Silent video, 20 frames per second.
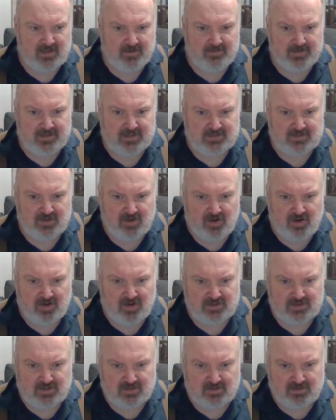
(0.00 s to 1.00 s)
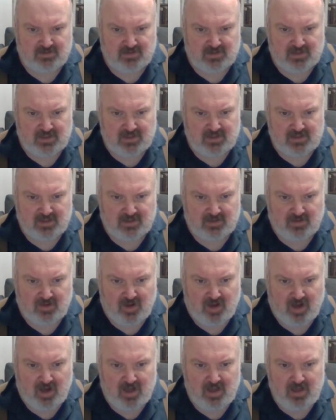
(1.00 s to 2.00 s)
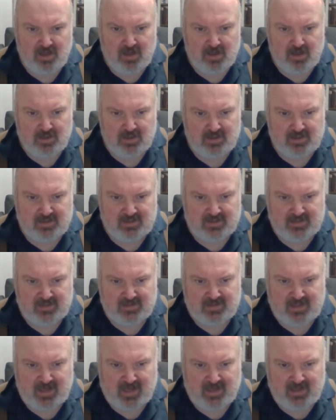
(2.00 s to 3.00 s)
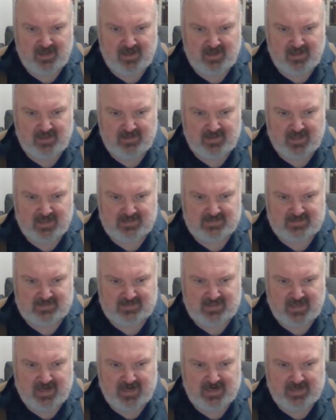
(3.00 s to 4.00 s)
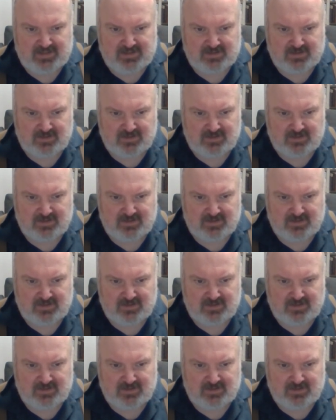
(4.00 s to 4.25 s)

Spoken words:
is also the law that they say